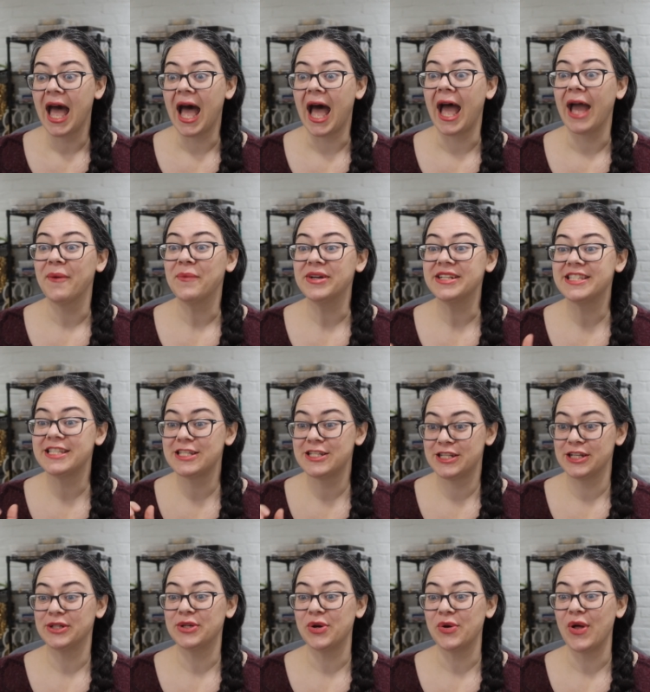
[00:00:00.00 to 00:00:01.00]
I would
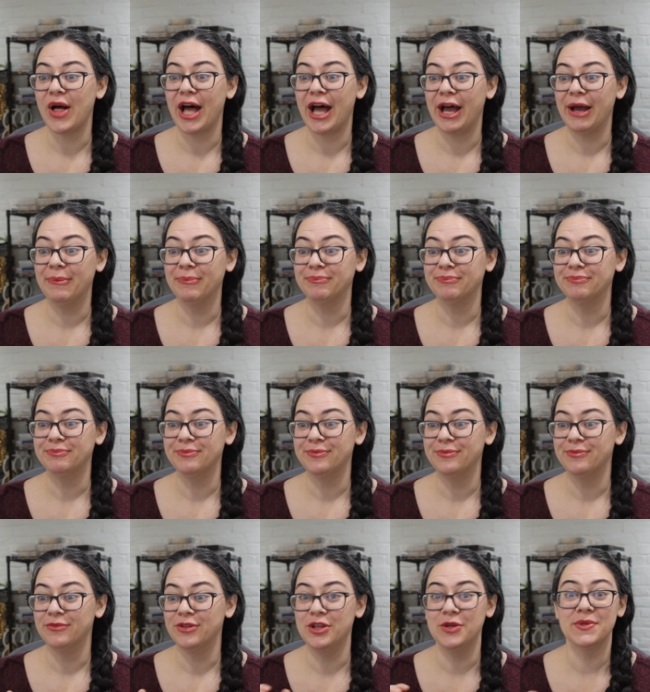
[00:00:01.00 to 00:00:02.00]
still
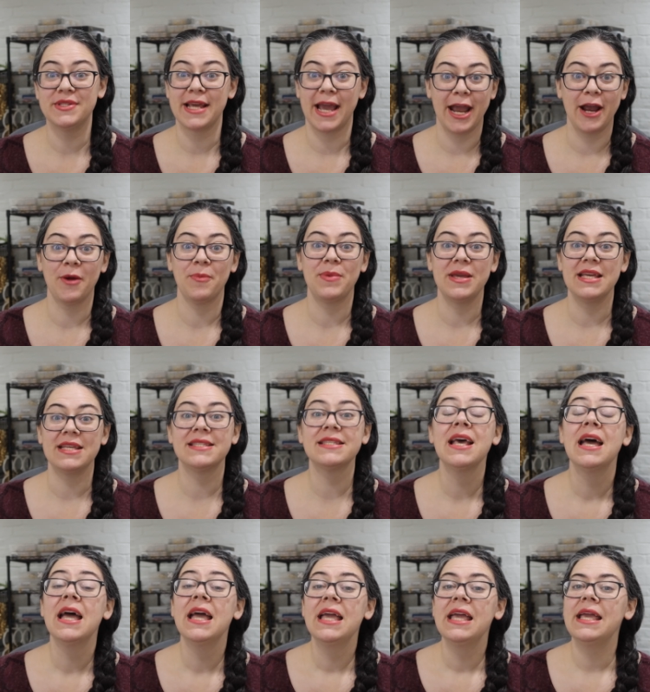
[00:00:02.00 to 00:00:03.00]
use a hairpiece.
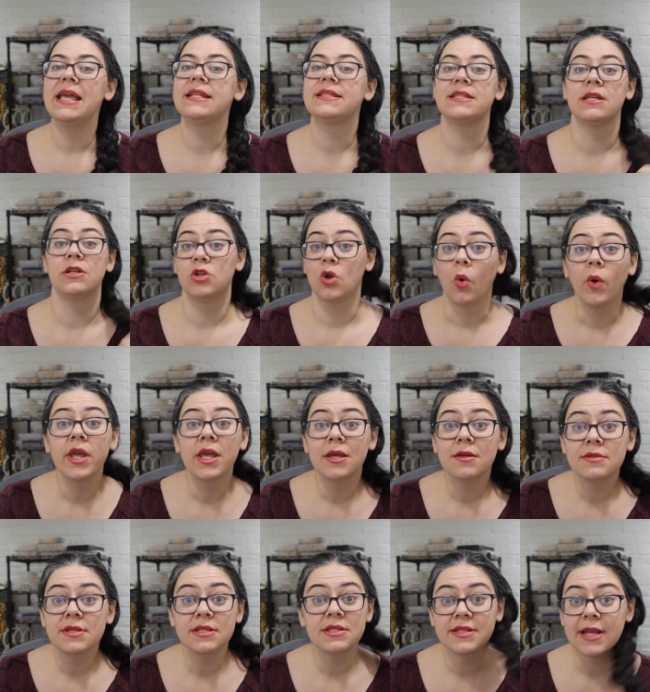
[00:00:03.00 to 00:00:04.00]
It's
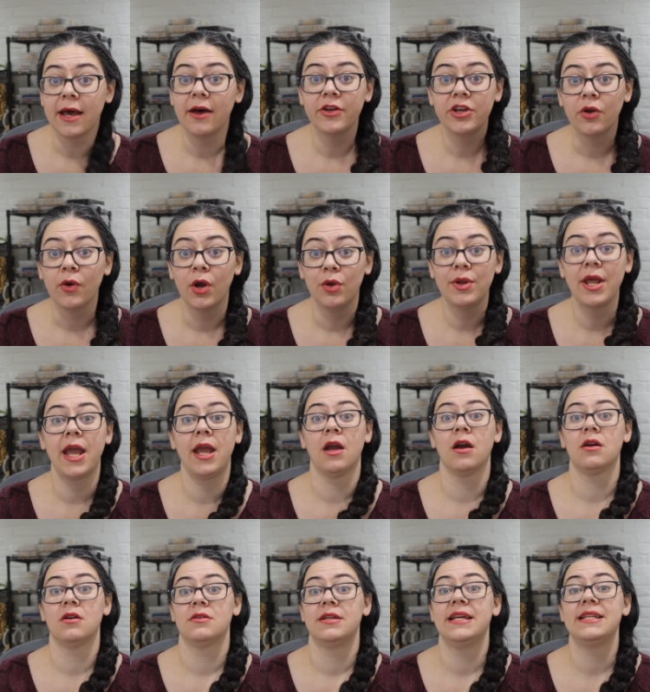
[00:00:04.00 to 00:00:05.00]
annoying to style your own
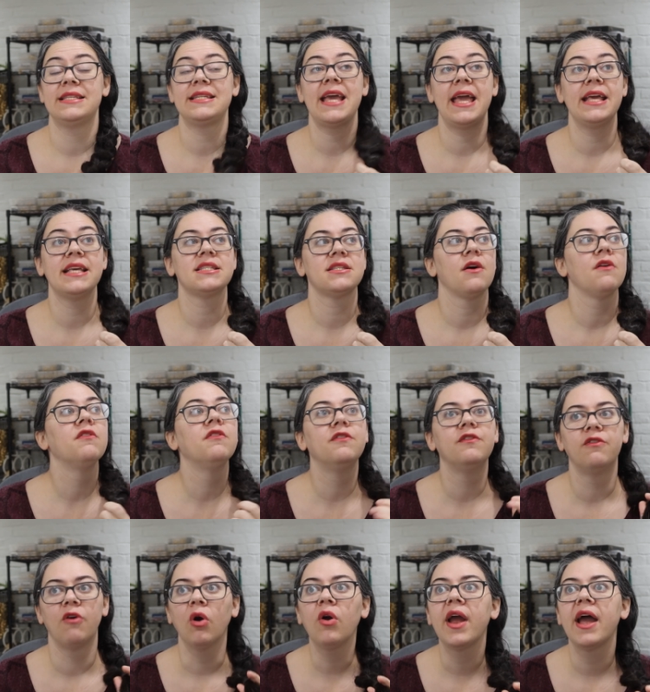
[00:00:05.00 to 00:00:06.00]
hair. It takes
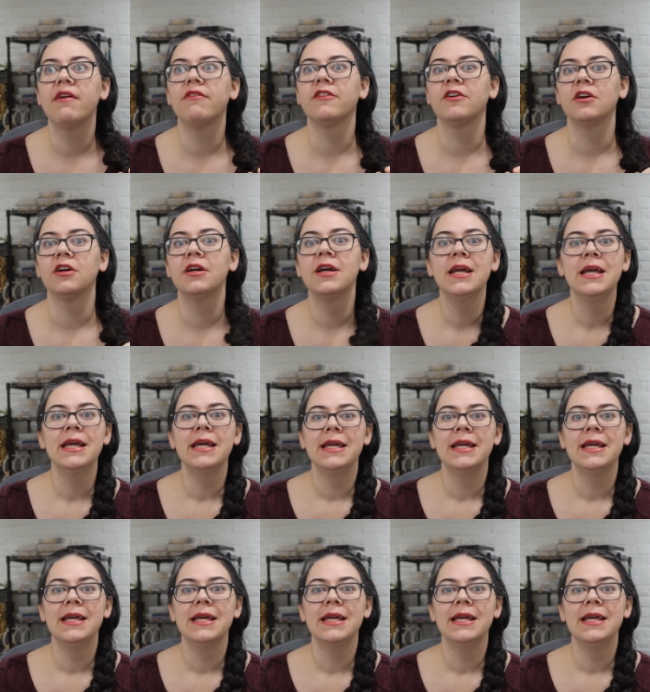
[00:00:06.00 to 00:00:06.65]
forever.